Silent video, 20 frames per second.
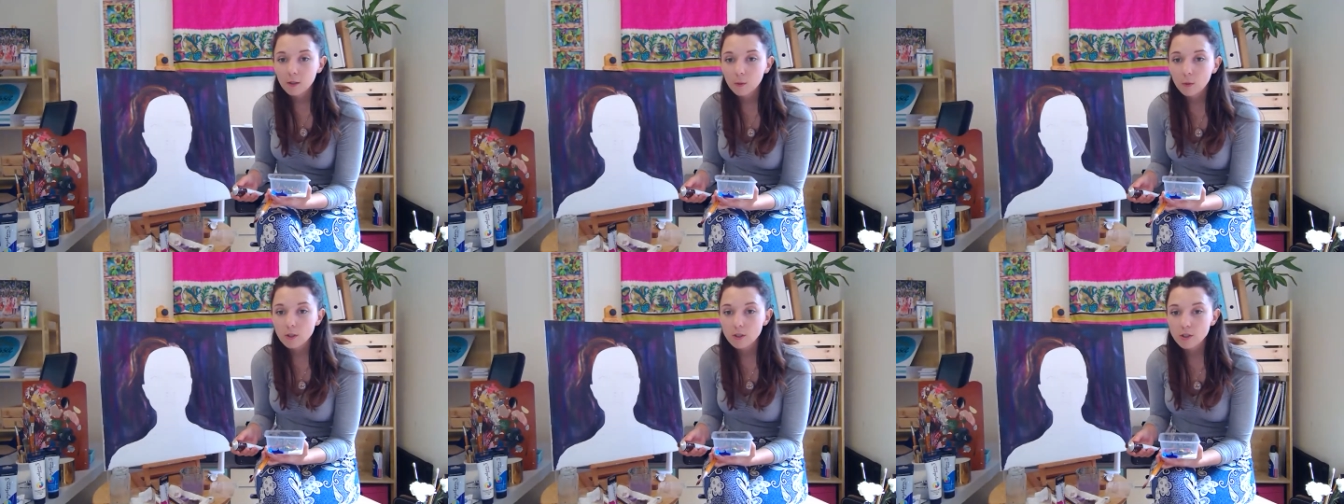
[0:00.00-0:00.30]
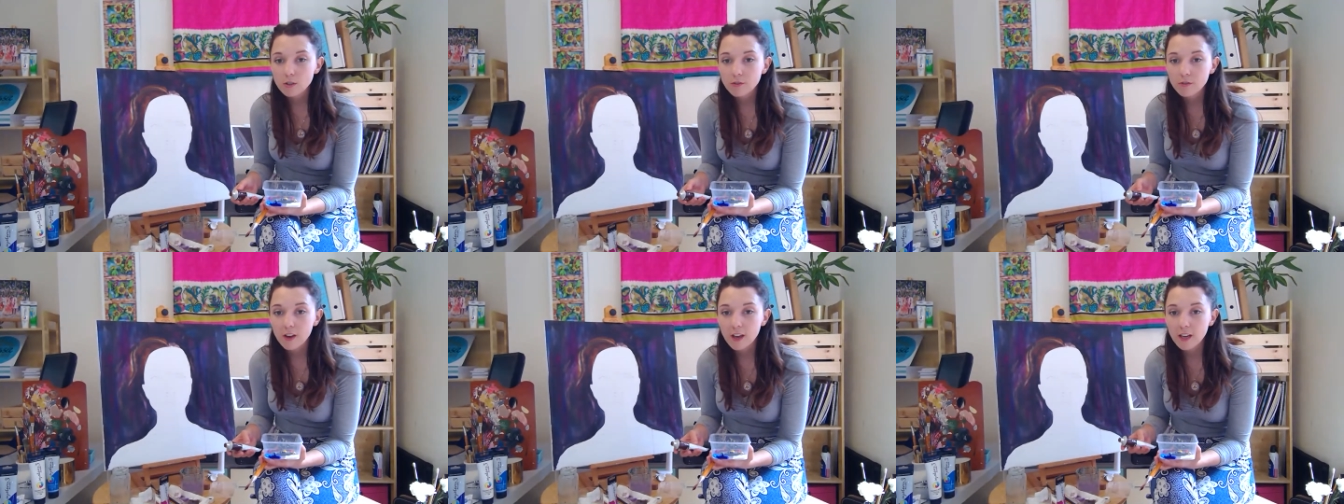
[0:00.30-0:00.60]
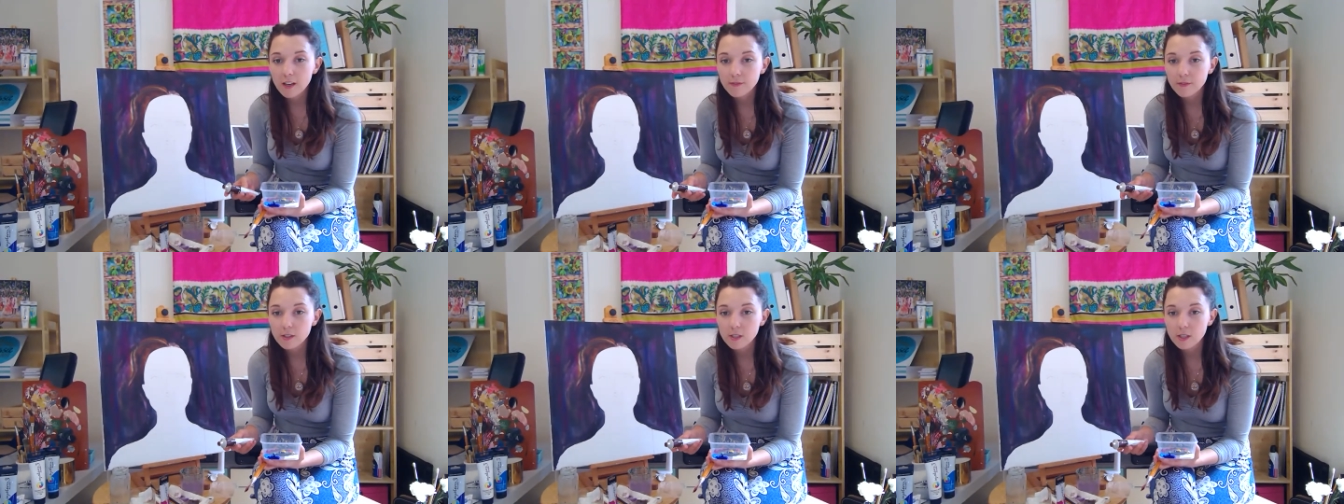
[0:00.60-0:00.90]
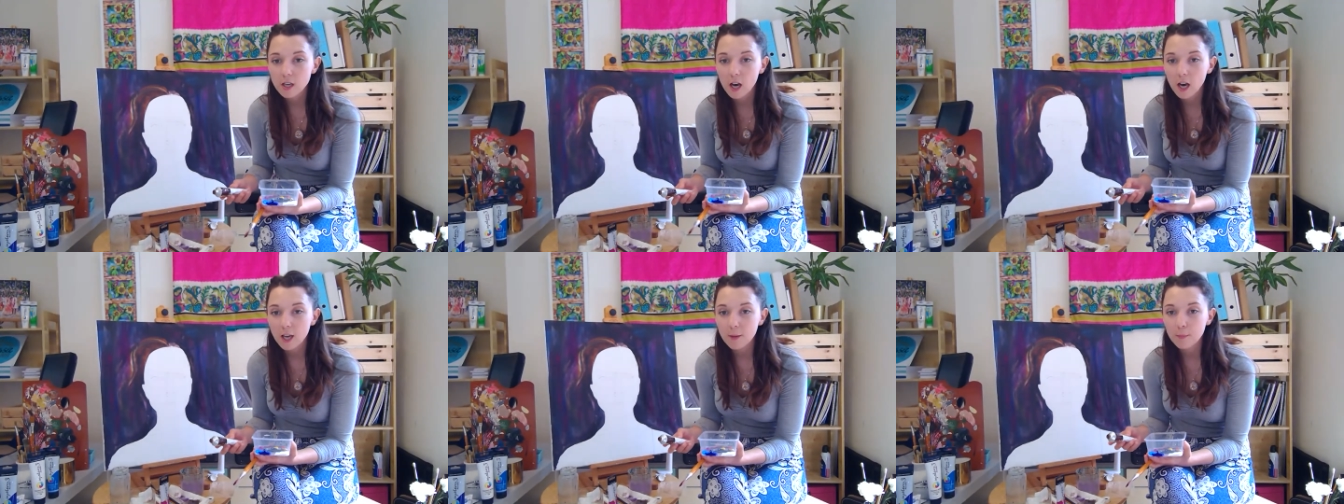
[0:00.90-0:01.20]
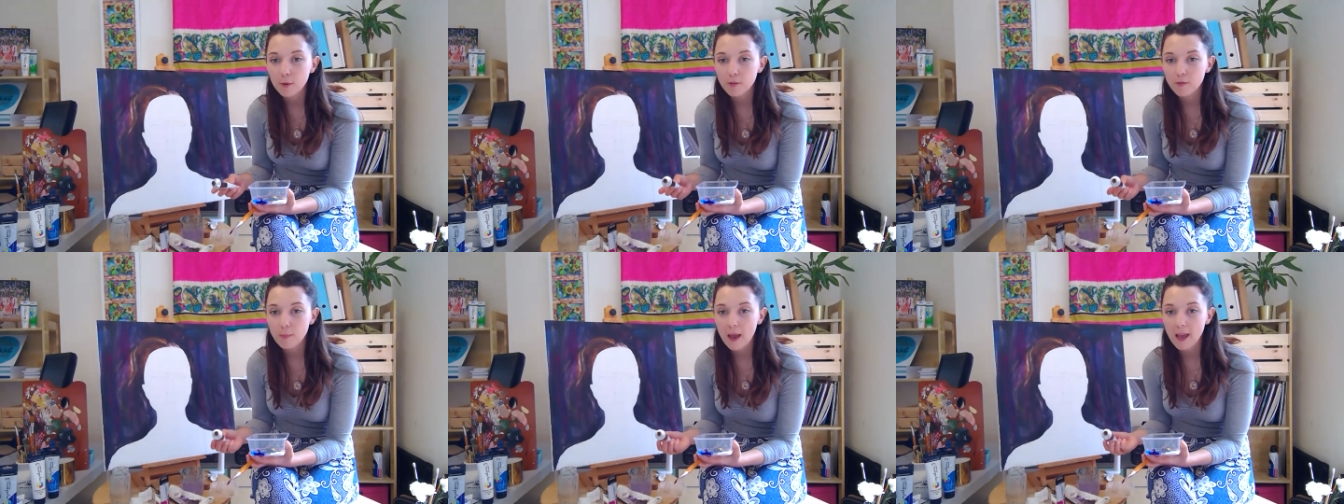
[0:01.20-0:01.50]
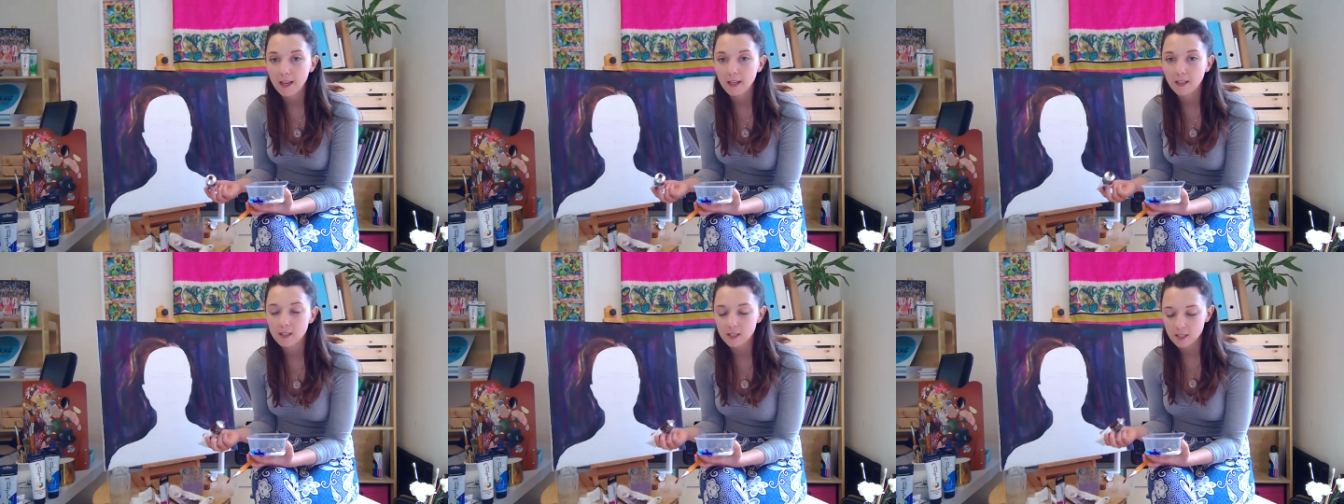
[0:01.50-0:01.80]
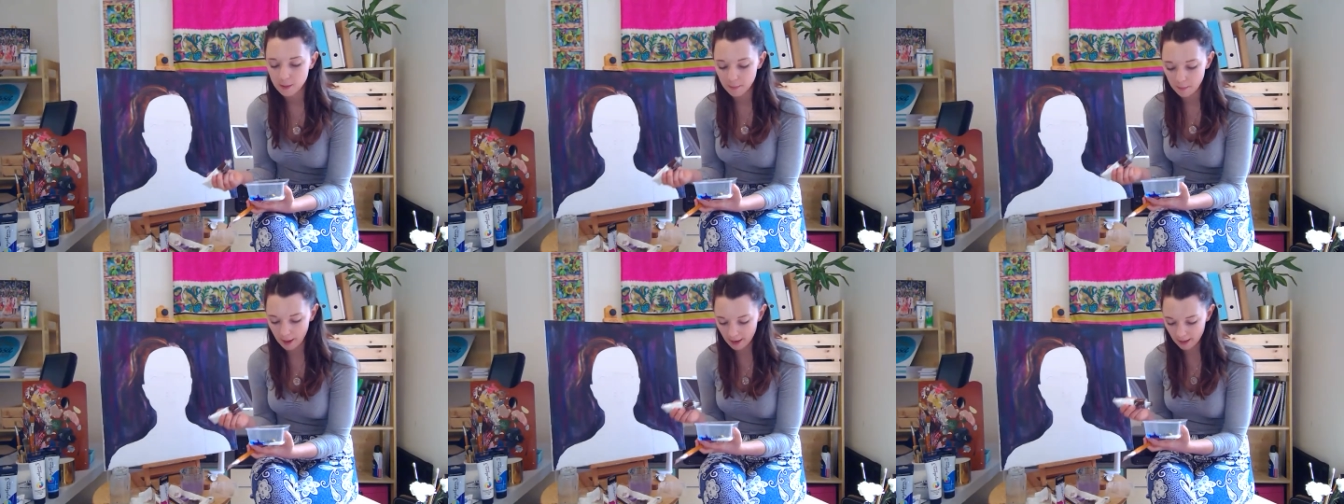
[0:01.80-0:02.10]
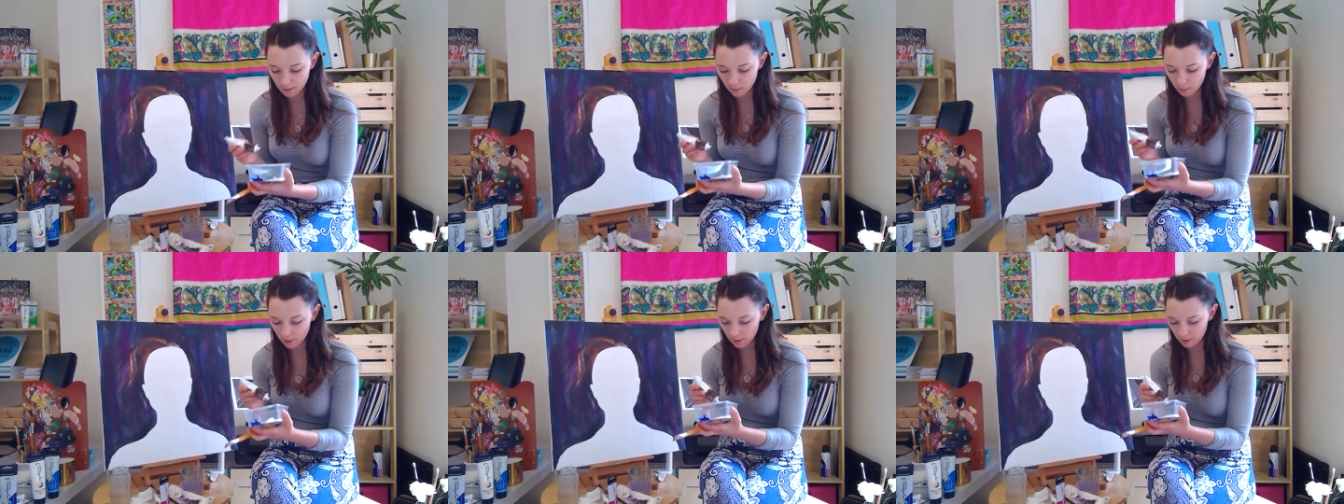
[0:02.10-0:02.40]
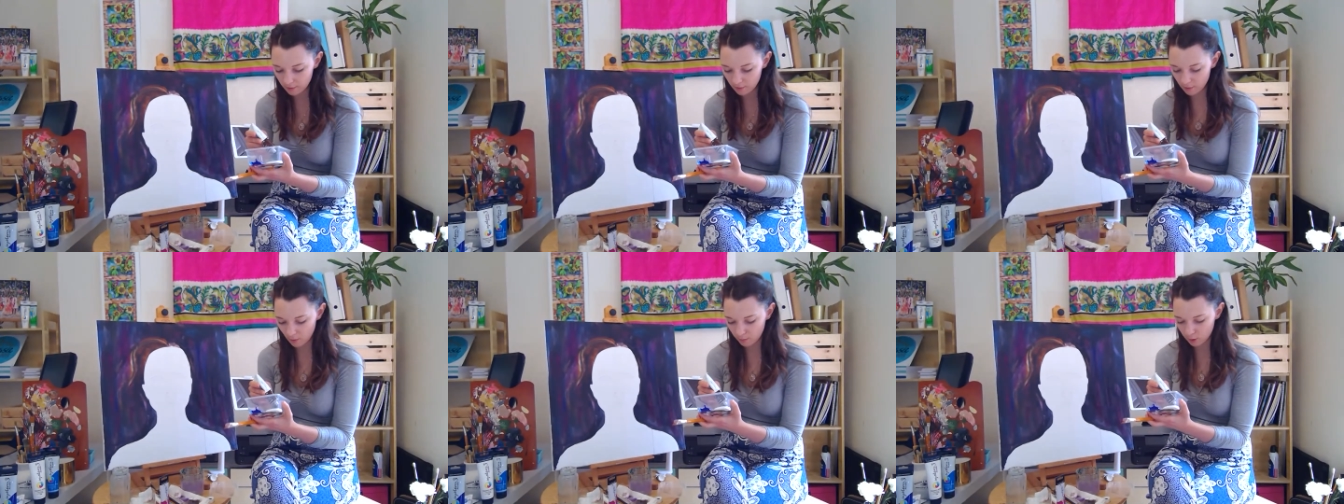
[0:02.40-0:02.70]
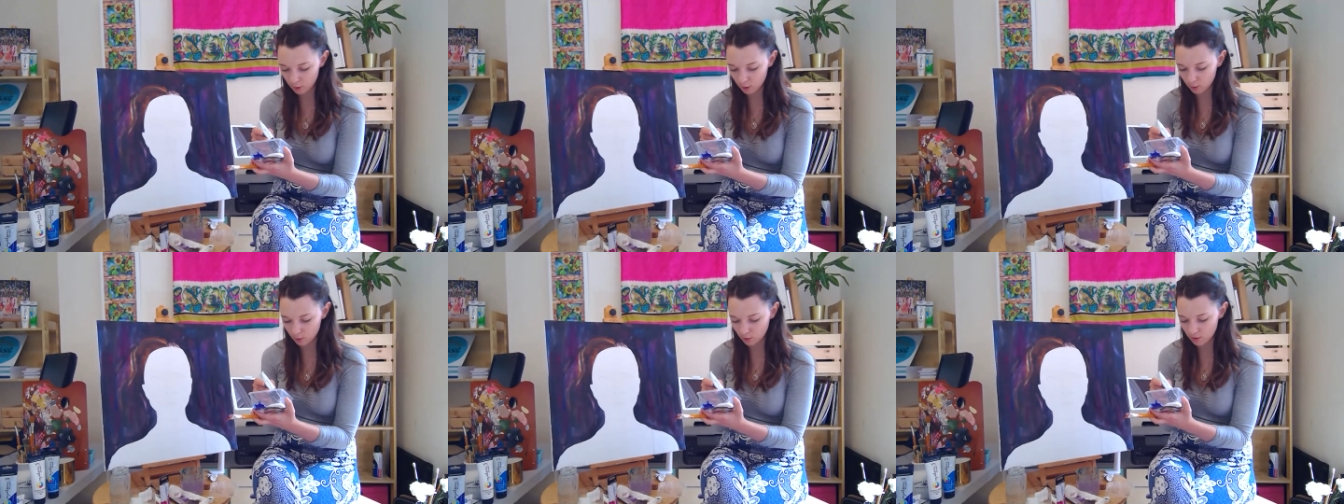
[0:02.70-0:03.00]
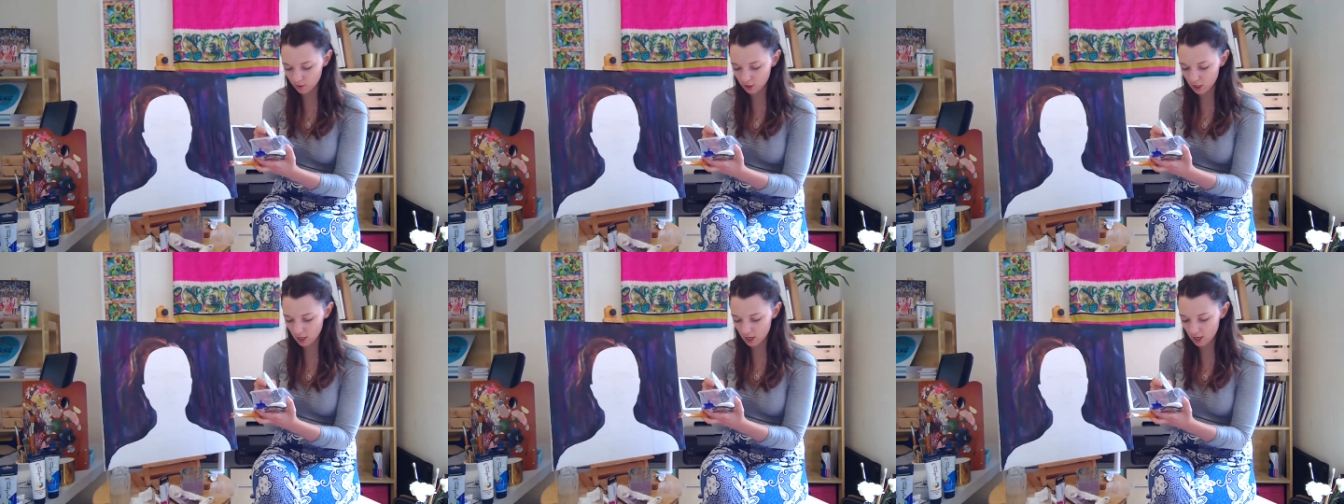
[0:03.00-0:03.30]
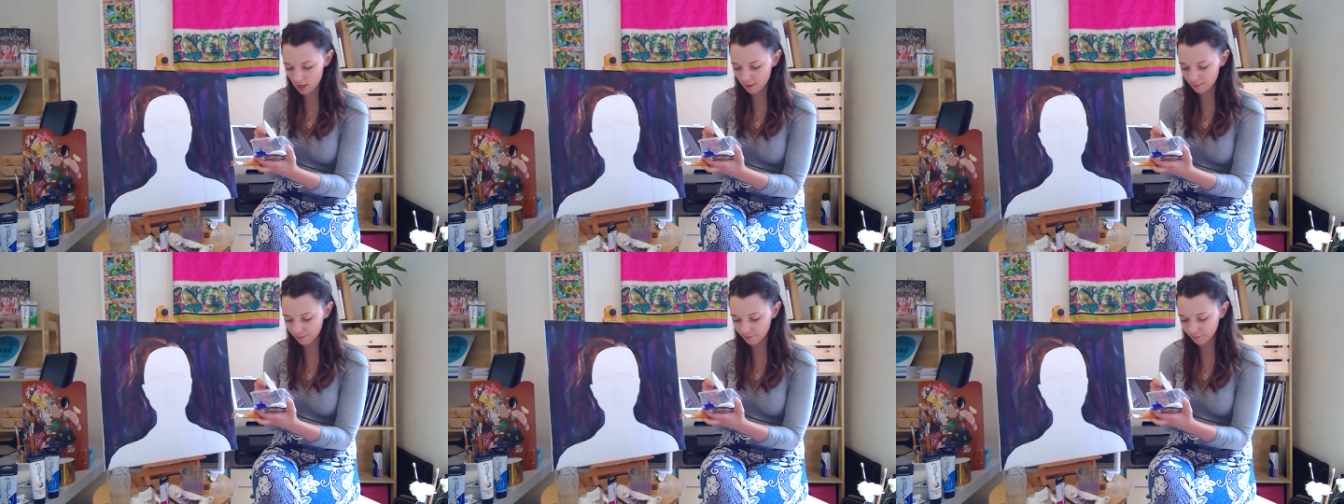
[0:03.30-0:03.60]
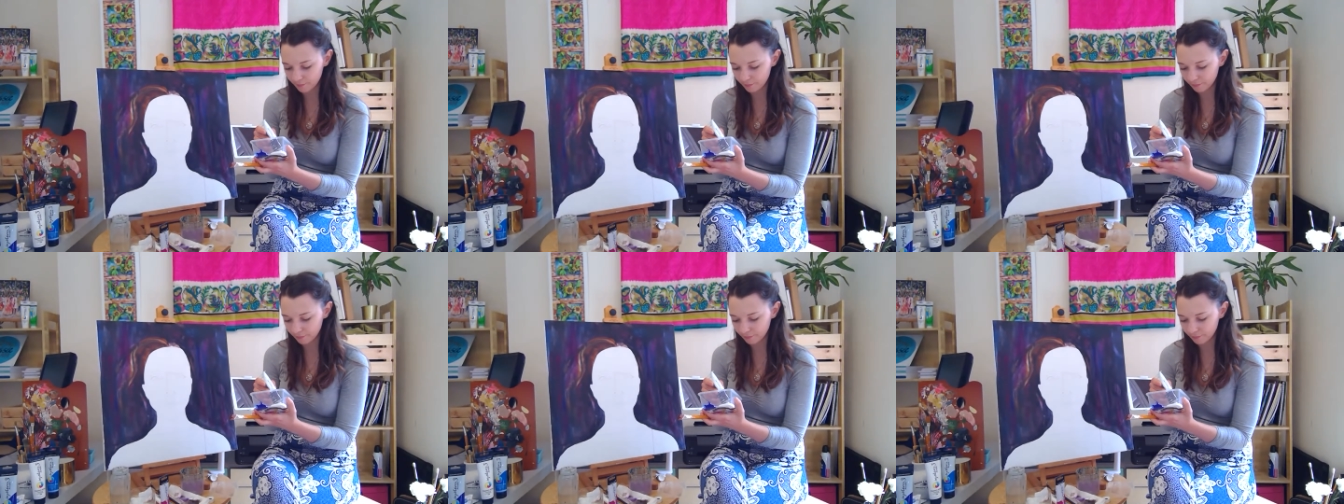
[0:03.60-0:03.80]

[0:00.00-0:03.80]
What's your favourite type of paint to paint with, from Georgie?